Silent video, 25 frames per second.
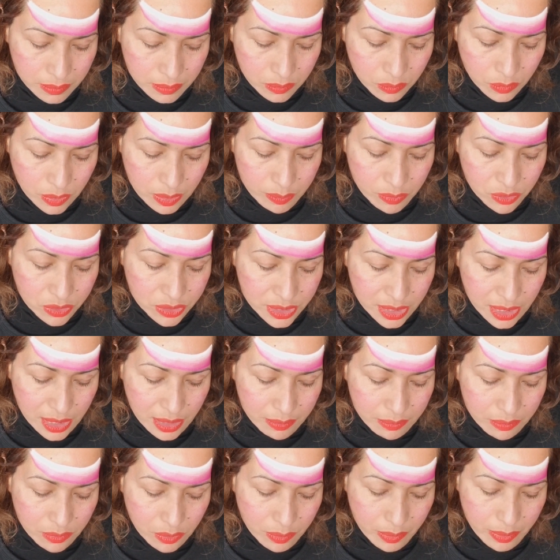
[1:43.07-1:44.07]
one more
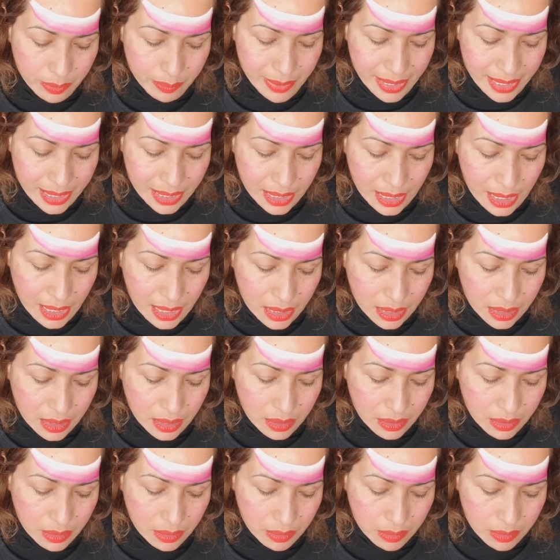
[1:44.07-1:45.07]
time over my cake
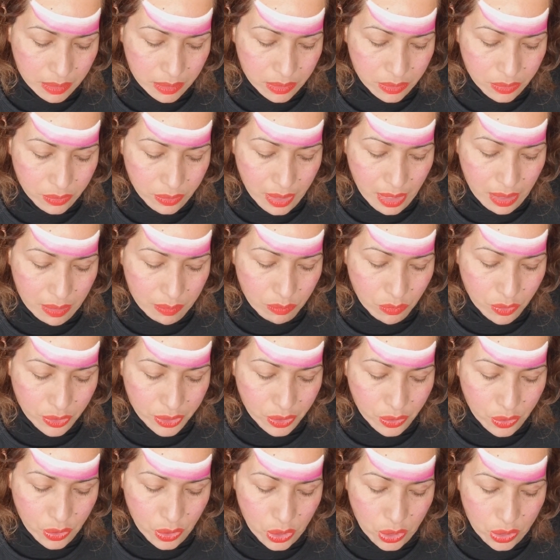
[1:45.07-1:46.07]
to have more
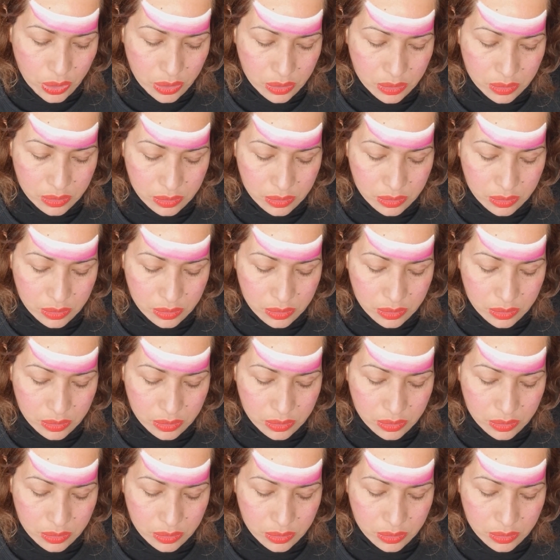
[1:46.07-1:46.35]
color.